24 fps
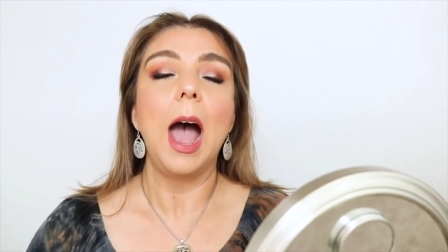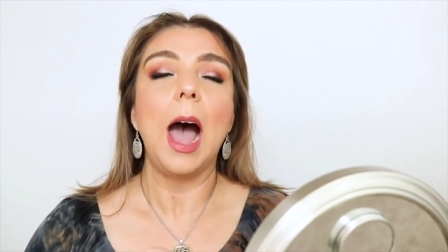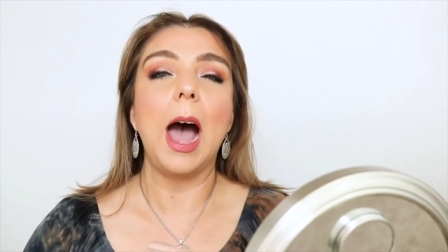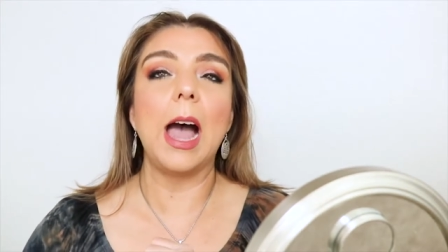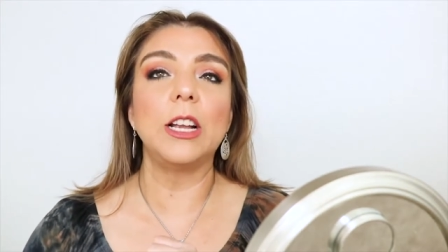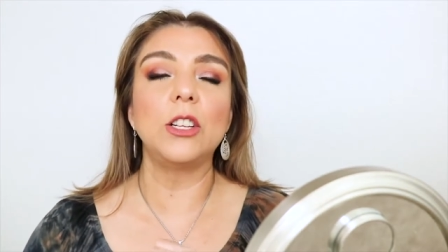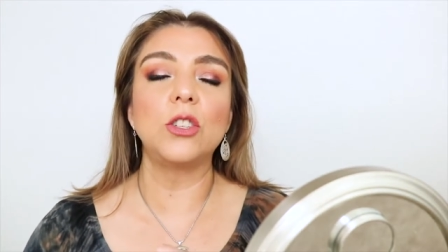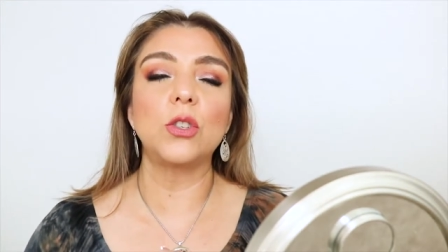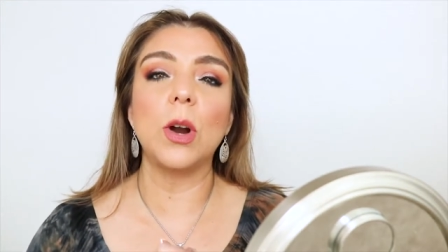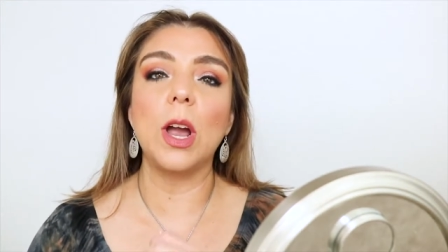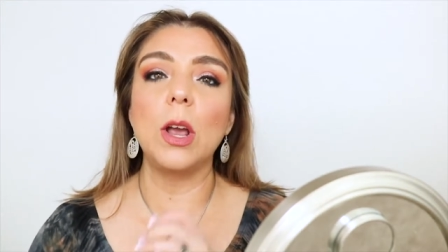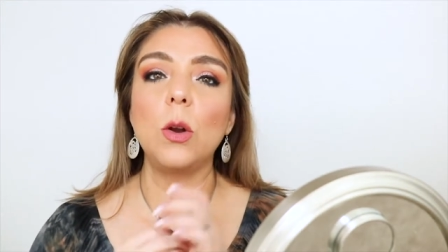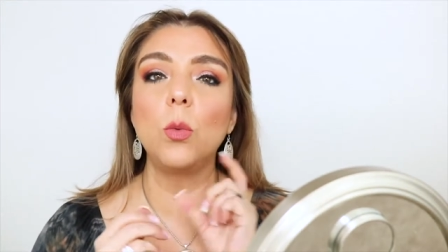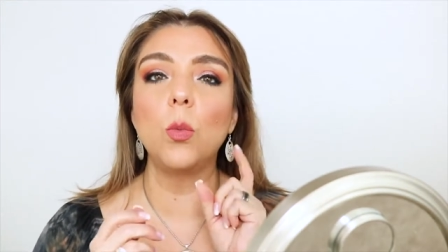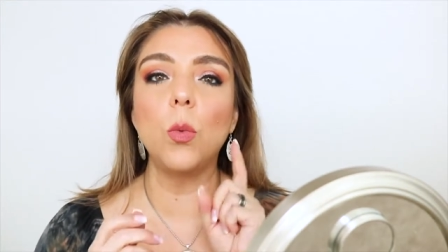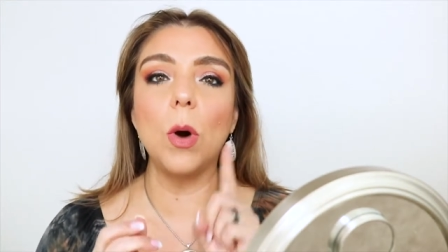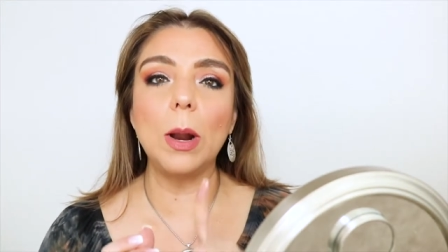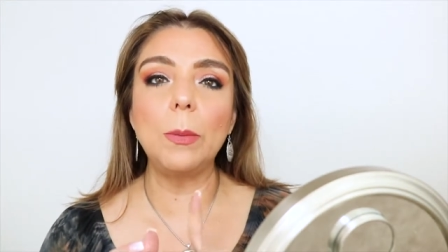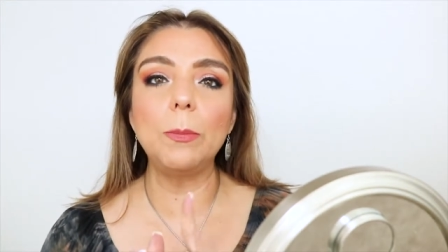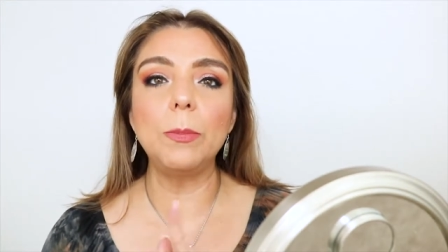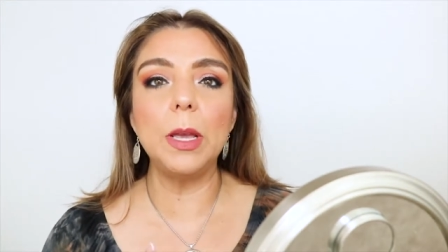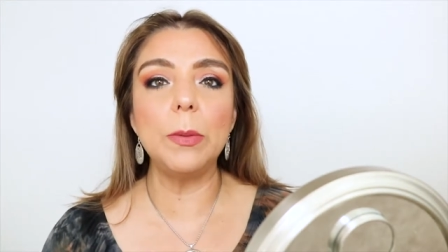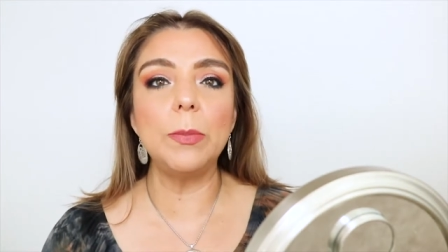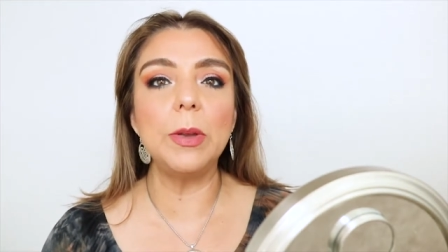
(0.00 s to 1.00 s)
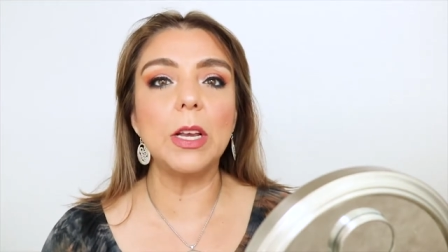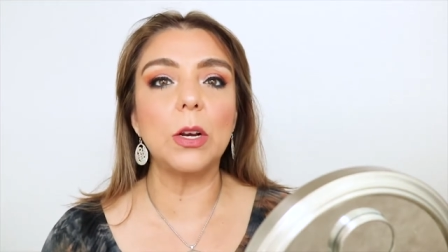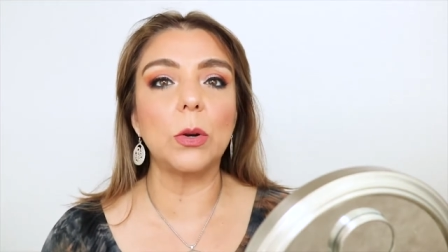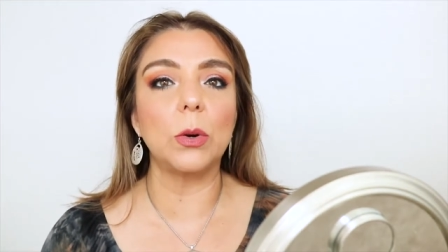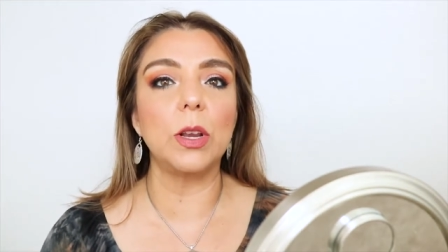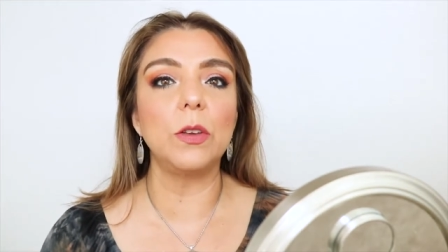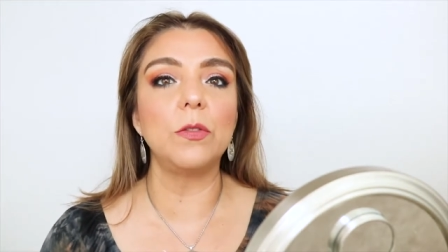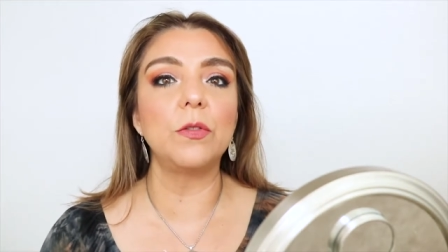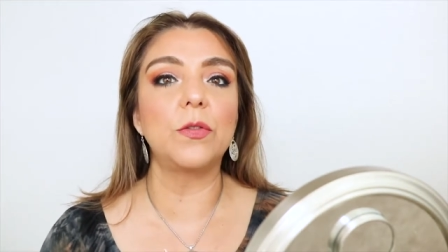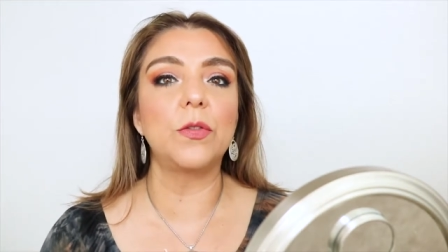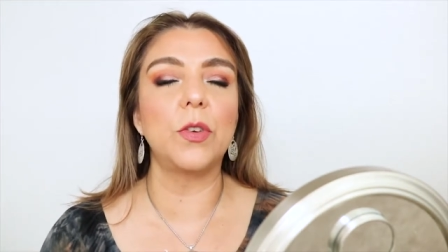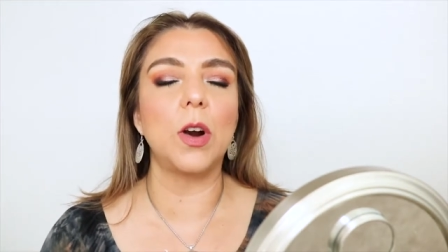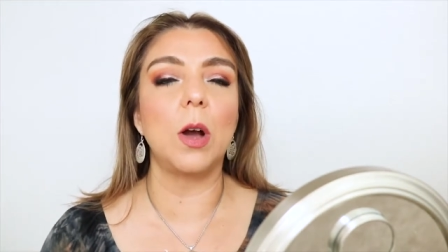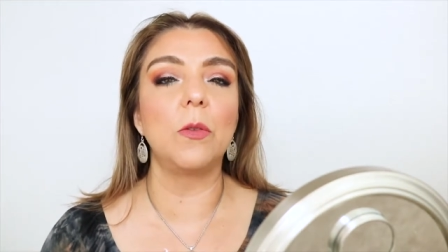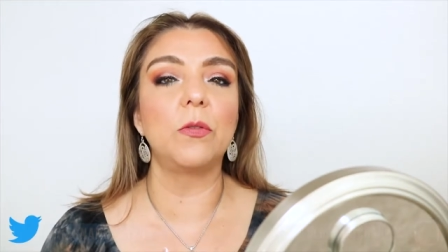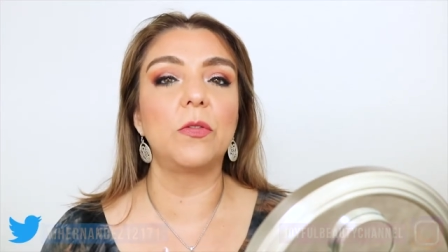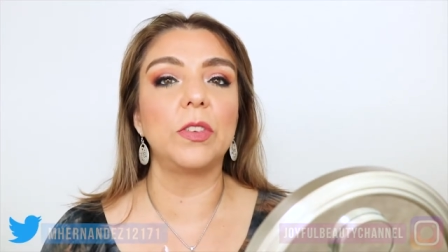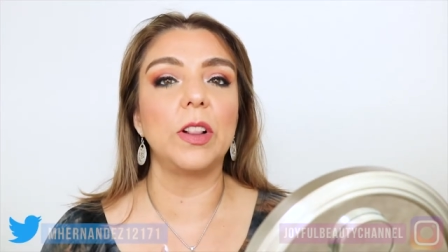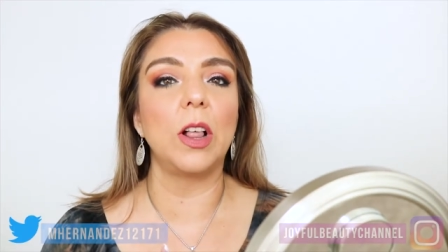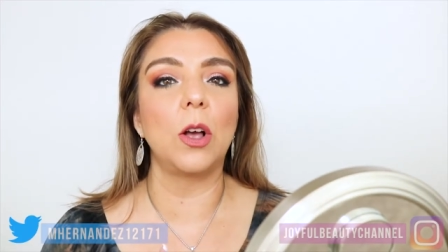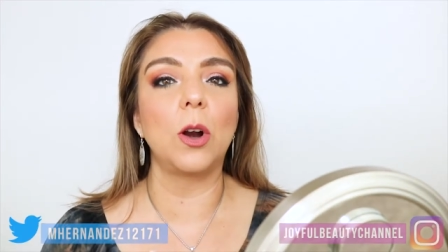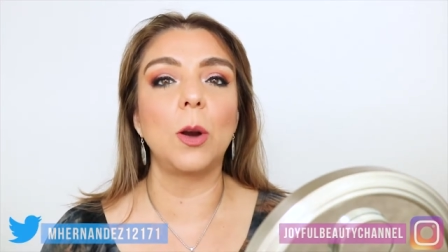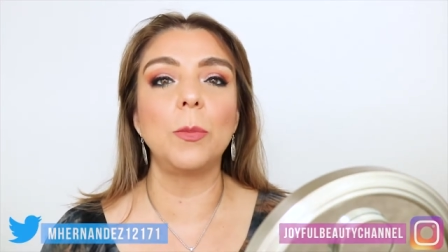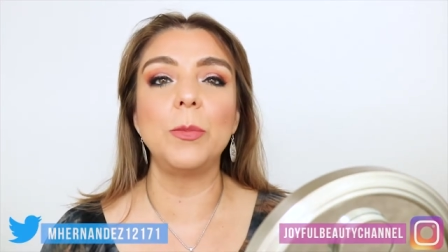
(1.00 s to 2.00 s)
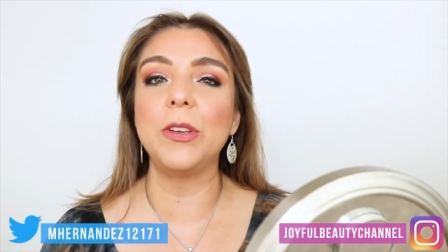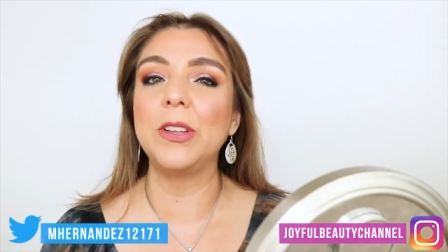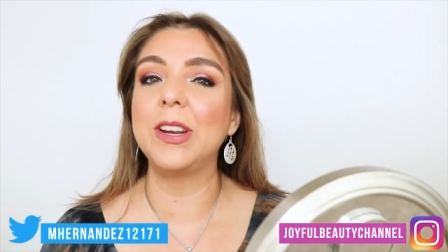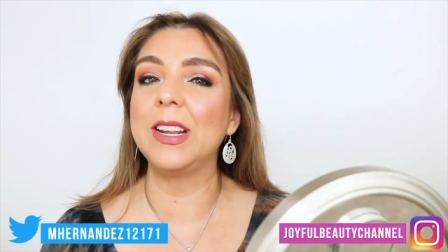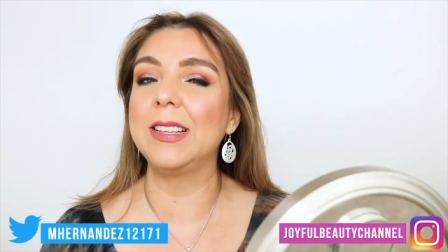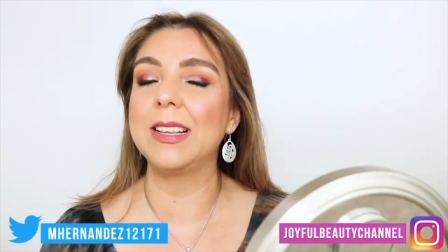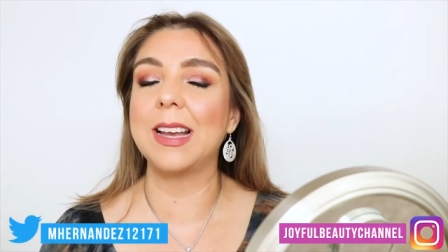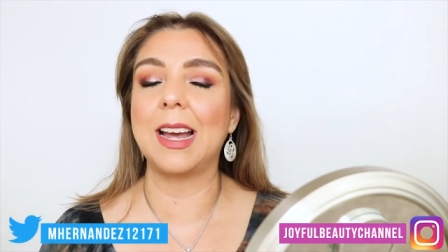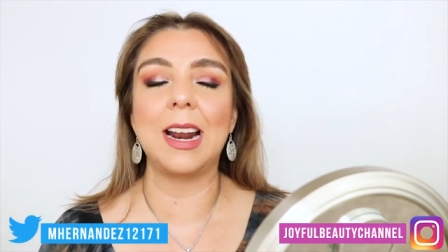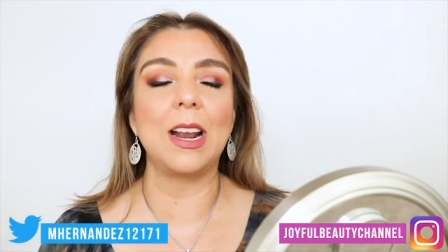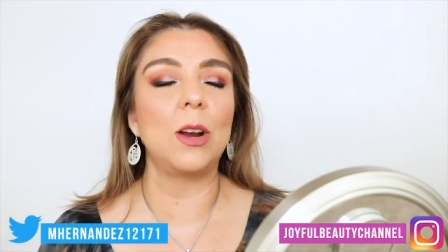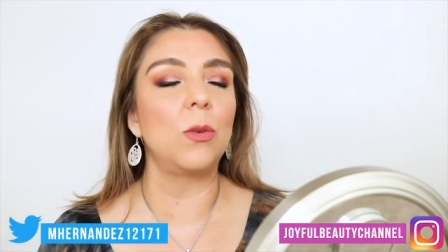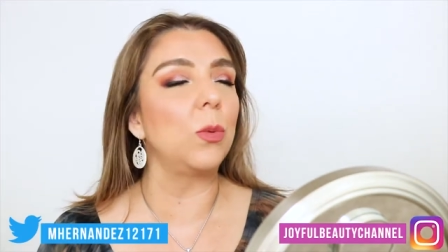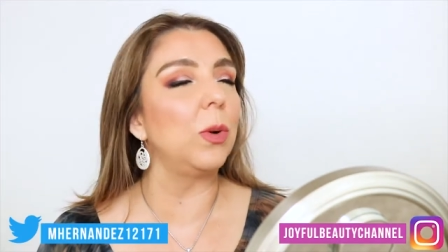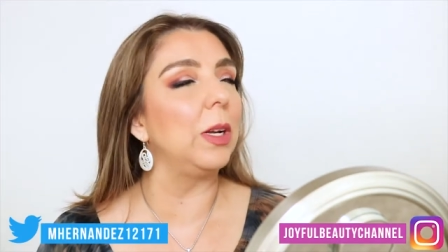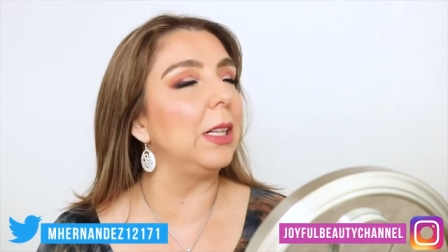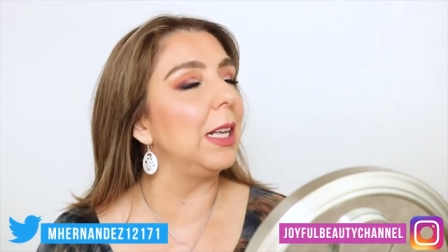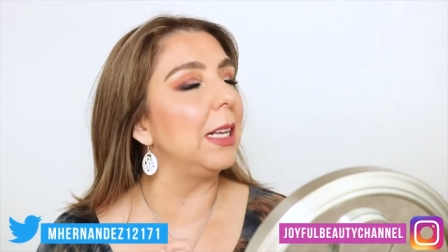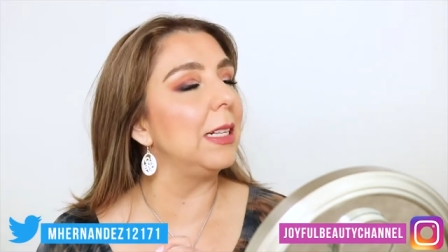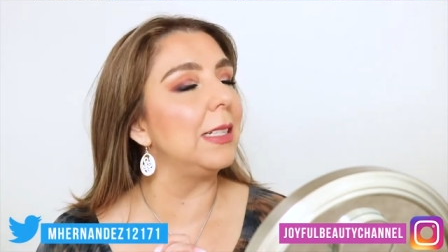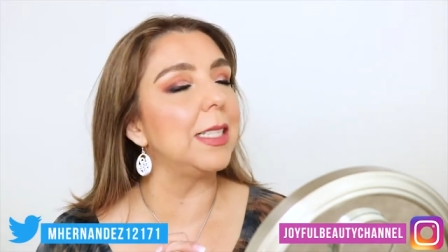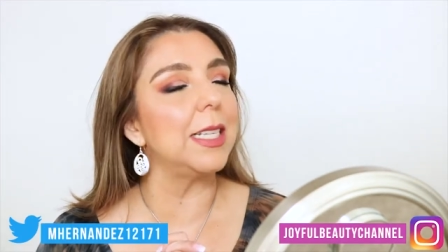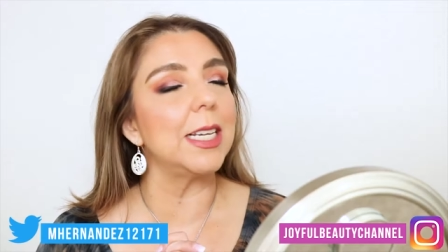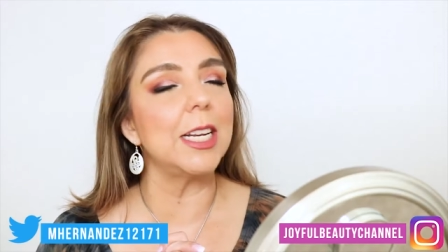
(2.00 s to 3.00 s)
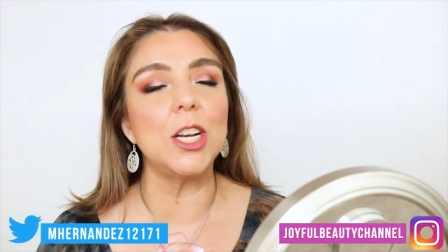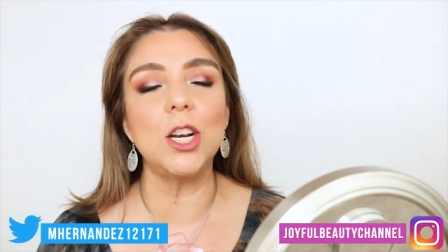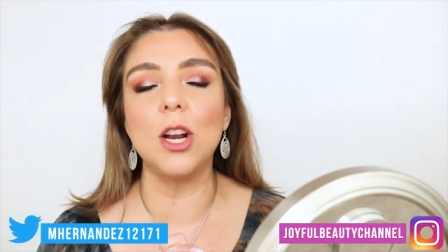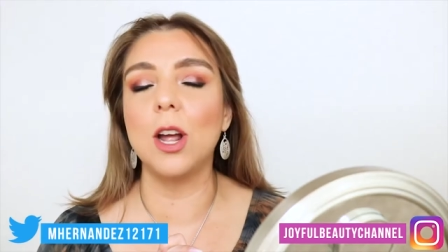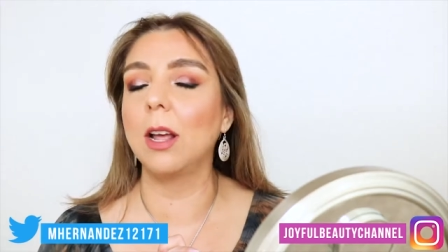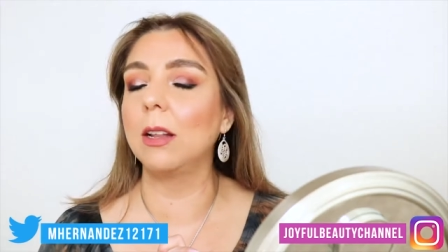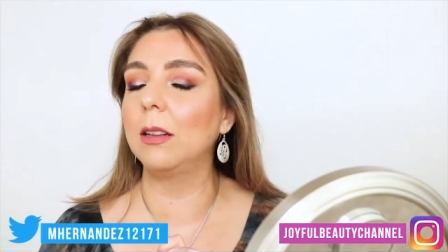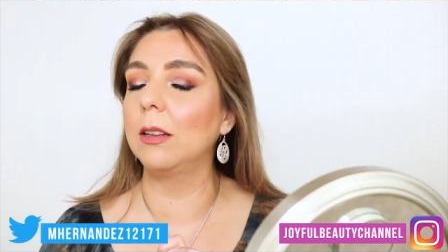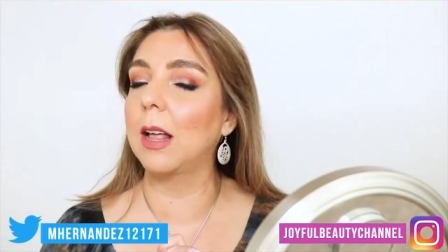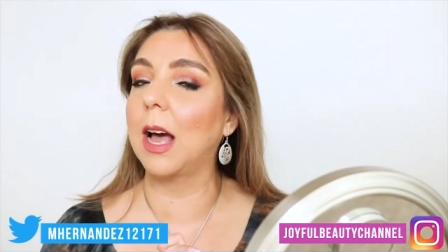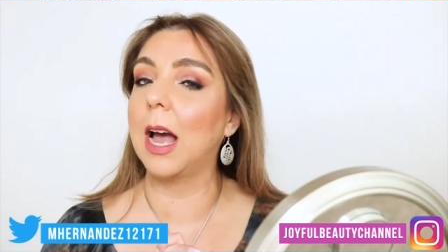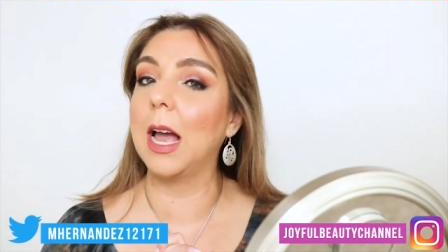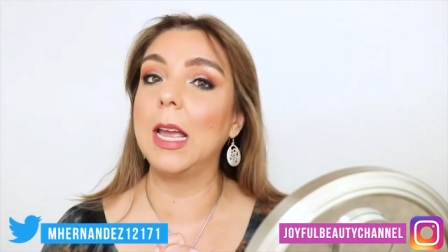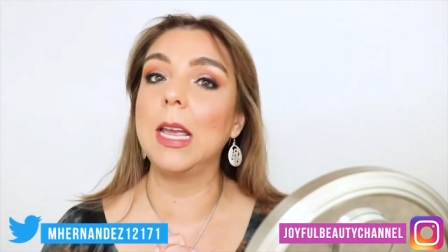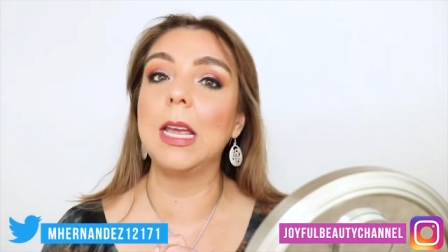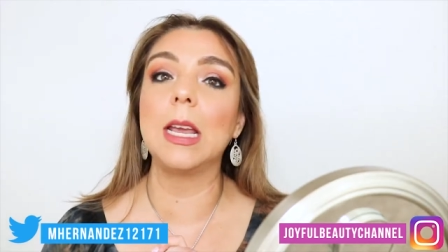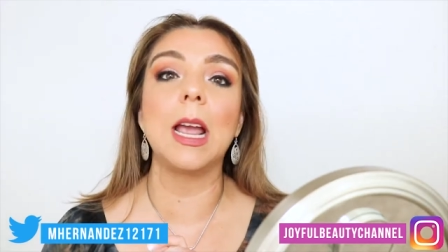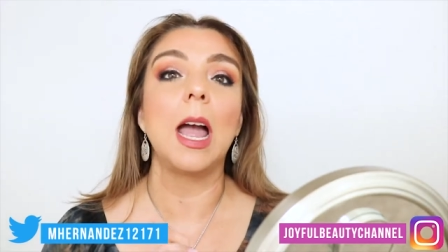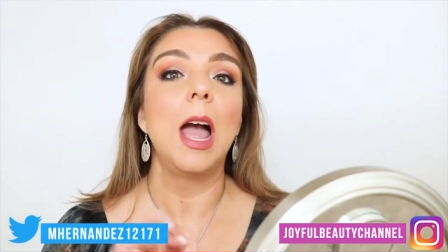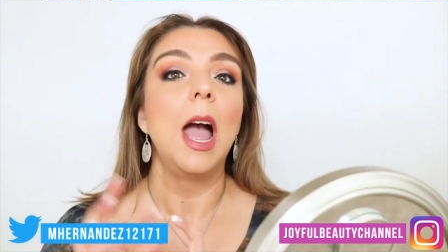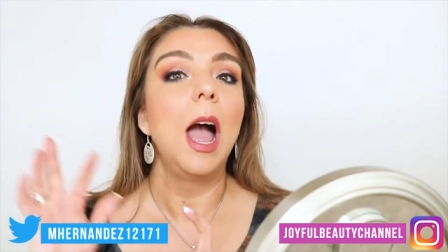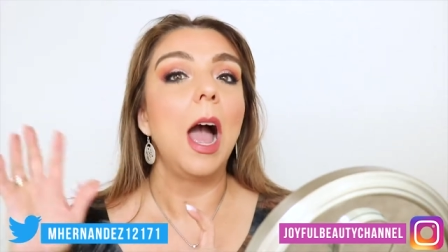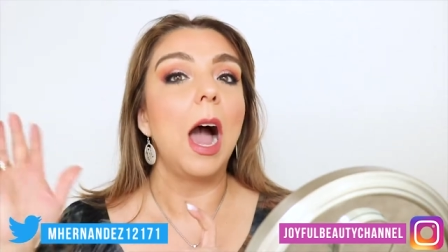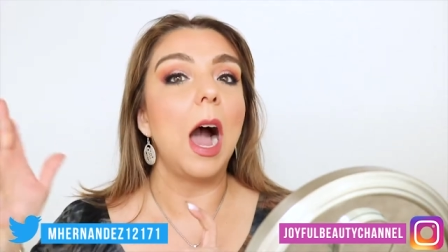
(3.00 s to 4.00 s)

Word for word: I tried one BB cream from Flower Beauty that I really did not like.